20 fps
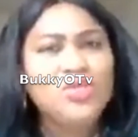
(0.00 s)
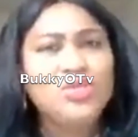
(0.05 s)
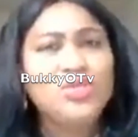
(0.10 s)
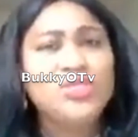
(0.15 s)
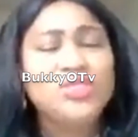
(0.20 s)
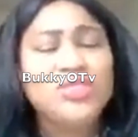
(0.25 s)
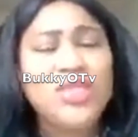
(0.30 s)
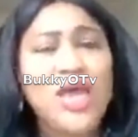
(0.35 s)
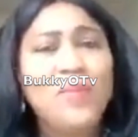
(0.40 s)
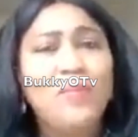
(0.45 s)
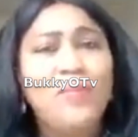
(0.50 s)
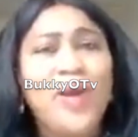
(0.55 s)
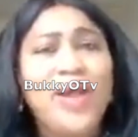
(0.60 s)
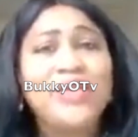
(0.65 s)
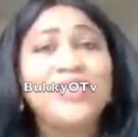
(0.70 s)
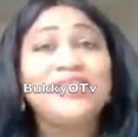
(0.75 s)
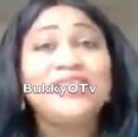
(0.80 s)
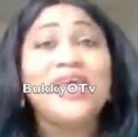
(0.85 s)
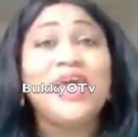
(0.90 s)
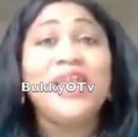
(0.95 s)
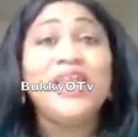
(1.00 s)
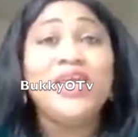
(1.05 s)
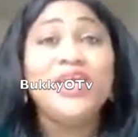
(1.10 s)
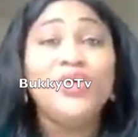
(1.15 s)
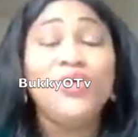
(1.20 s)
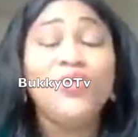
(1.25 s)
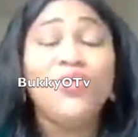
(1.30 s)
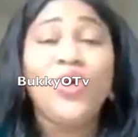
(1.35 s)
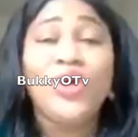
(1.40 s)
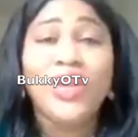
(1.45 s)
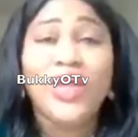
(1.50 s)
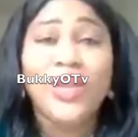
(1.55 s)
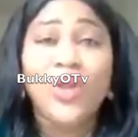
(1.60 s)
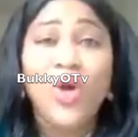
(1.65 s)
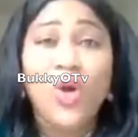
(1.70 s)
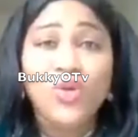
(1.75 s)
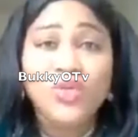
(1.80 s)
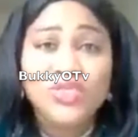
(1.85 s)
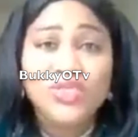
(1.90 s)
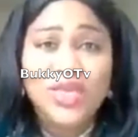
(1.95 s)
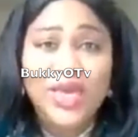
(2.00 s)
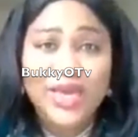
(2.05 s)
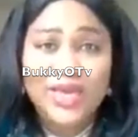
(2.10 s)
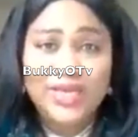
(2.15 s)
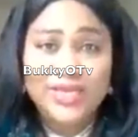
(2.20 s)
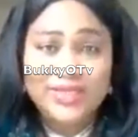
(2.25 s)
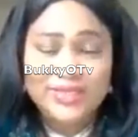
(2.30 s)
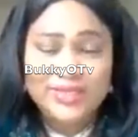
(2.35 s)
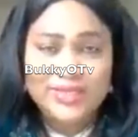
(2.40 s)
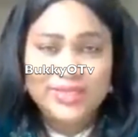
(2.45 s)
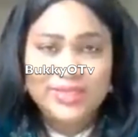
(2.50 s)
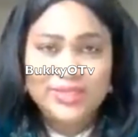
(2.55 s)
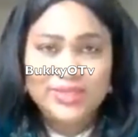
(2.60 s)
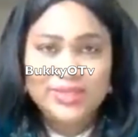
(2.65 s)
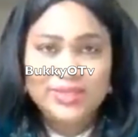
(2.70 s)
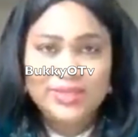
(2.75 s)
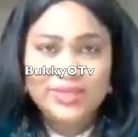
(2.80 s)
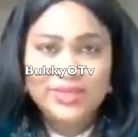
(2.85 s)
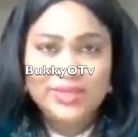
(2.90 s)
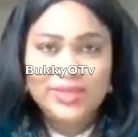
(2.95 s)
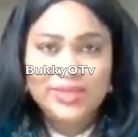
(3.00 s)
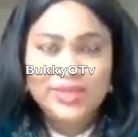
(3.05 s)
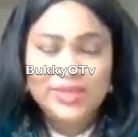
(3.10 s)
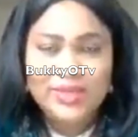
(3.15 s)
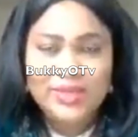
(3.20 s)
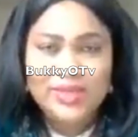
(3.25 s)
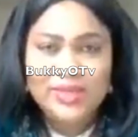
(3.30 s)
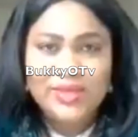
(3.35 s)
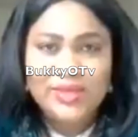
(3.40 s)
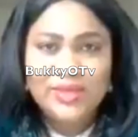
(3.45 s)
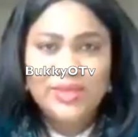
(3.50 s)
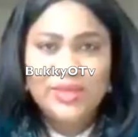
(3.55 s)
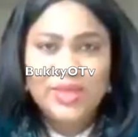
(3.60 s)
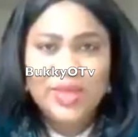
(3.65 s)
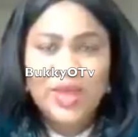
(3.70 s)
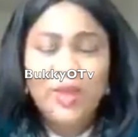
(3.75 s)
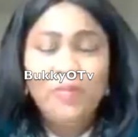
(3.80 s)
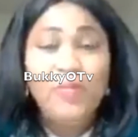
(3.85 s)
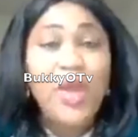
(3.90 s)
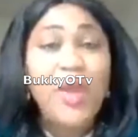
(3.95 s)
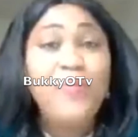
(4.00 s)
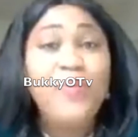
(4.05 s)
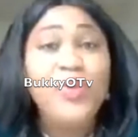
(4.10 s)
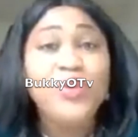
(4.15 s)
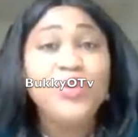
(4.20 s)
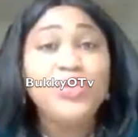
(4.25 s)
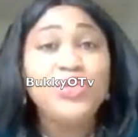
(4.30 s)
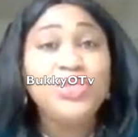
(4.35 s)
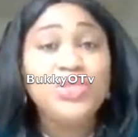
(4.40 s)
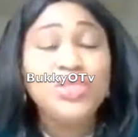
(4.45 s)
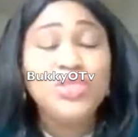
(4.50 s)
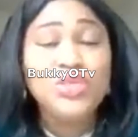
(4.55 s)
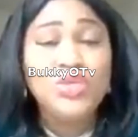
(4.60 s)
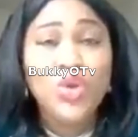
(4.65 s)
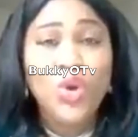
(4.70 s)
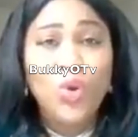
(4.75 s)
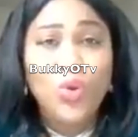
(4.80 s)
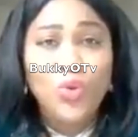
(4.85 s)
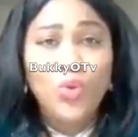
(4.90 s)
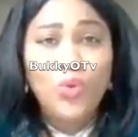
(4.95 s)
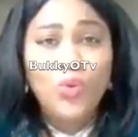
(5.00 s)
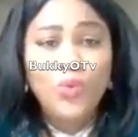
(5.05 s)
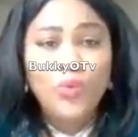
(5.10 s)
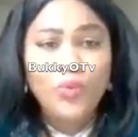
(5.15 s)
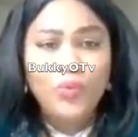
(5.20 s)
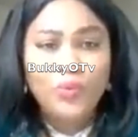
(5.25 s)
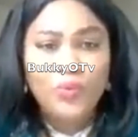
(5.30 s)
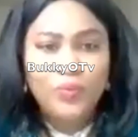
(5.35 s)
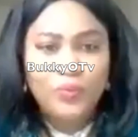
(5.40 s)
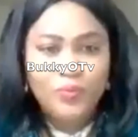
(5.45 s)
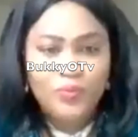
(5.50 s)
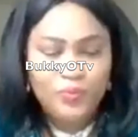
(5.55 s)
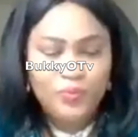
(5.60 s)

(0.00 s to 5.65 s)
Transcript: I want to start by telling you what an ulcer is. Maybe you didn't know.